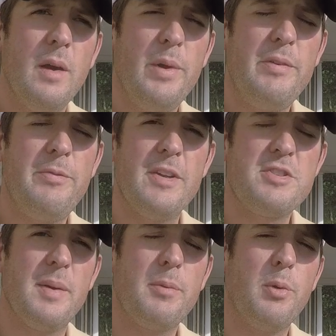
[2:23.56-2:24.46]
We
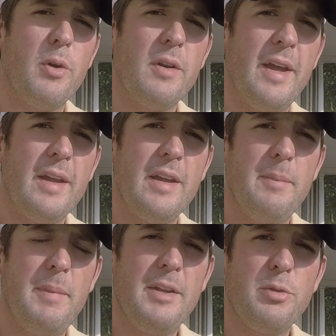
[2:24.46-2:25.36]
finished up corn like
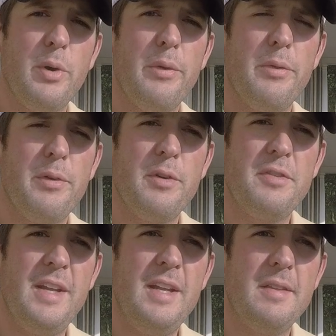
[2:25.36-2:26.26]
May 12th and
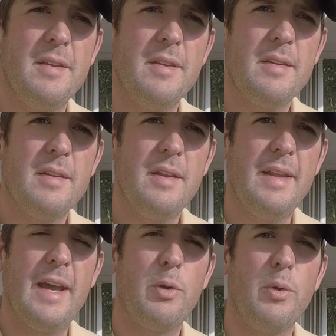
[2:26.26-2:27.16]
13th, and
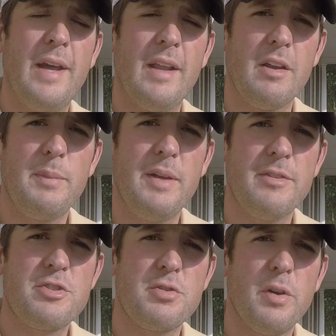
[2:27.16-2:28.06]
that corn had a little bit of
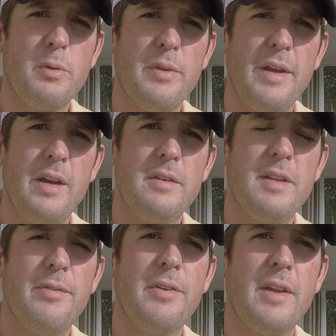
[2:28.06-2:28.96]
a struggle there.
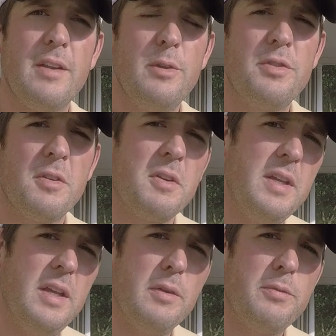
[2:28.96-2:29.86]
Definitely going to lose a little
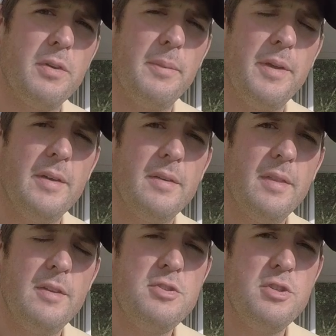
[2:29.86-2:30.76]
yield from
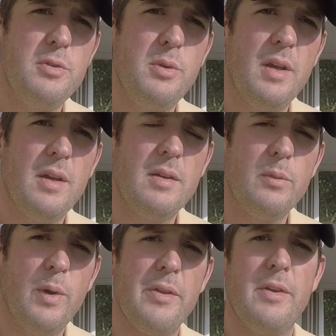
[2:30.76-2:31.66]
the June
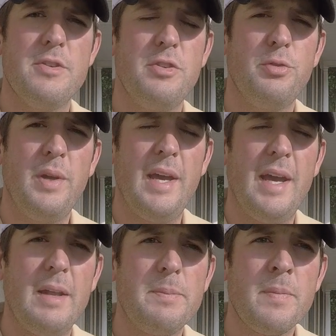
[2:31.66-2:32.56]
weather issues we
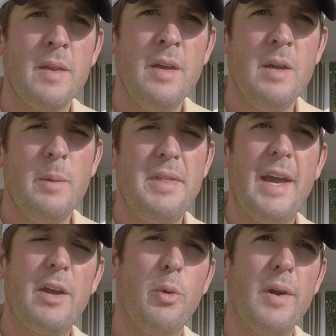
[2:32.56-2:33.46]
had.
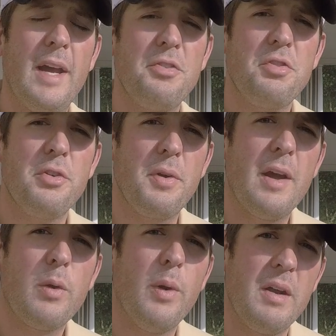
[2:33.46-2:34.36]
But that corn has turned
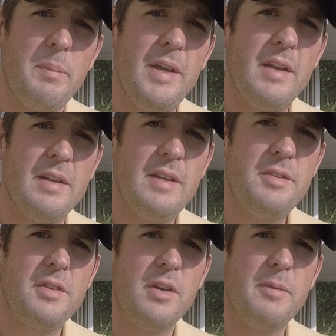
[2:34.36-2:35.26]
around quite a bit and
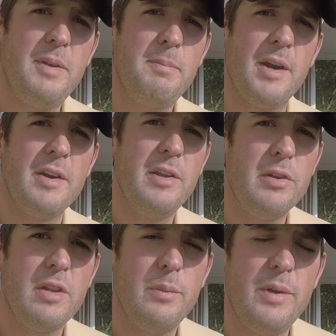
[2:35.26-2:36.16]
is going to be better
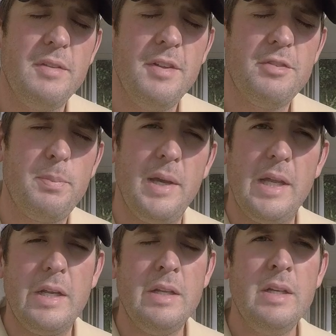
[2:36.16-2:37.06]
yielding than we
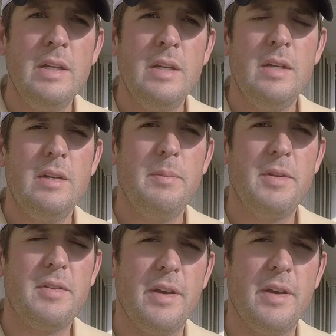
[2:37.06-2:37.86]
anticipated, but